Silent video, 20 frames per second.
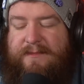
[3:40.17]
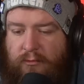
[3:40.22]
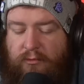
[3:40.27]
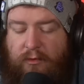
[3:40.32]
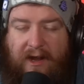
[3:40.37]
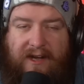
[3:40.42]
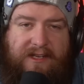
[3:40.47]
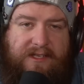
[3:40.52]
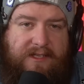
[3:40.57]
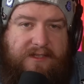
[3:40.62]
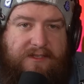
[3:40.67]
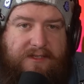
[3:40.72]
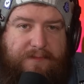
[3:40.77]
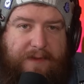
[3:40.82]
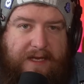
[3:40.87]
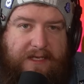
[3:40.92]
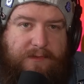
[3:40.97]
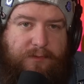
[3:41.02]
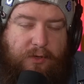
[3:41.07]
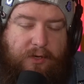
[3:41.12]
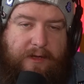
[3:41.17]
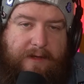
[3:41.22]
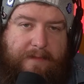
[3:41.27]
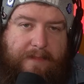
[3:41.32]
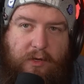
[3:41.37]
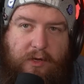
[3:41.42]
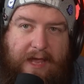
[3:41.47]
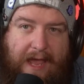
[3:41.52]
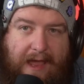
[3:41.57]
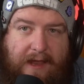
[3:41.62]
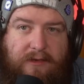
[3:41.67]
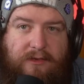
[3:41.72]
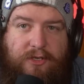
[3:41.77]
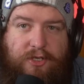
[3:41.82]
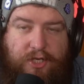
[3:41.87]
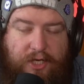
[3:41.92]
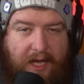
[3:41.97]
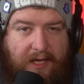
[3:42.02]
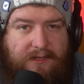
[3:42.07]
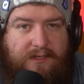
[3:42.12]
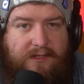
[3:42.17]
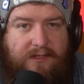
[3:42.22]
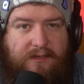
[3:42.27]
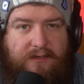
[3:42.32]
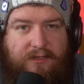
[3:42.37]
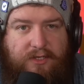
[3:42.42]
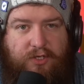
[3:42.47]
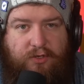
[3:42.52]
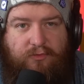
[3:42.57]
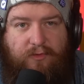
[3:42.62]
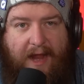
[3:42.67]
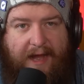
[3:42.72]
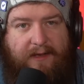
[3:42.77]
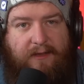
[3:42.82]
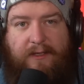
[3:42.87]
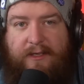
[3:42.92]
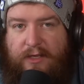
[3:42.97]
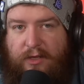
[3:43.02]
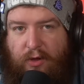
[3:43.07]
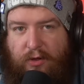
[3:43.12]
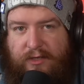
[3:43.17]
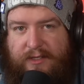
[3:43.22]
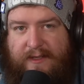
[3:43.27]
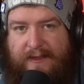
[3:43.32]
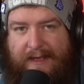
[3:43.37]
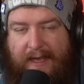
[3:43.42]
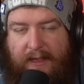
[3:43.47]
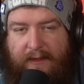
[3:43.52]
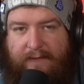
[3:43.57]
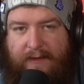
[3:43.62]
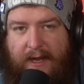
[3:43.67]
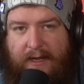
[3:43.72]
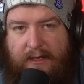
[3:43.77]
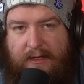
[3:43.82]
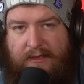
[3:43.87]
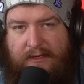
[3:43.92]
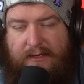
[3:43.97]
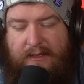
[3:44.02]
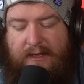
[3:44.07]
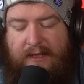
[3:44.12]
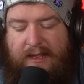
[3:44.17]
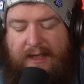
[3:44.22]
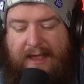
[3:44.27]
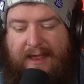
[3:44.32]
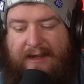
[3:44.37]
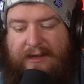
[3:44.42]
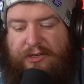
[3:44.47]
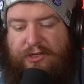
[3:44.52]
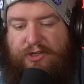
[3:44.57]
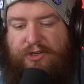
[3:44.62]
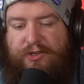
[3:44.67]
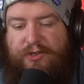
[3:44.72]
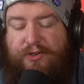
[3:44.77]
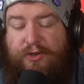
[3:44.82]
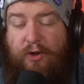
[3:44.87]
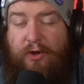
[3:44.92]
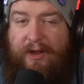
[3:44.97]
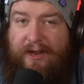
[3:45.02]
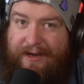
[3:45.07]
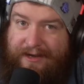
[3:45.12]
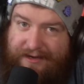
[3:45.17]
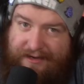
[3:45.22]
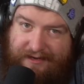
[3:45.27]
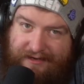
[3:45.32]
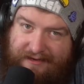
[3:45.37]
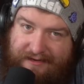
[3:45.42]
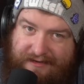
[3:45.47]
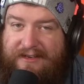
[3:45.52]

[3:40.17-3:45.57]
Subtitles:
Running to the spaceport, you can just directly go to the elevator, and it should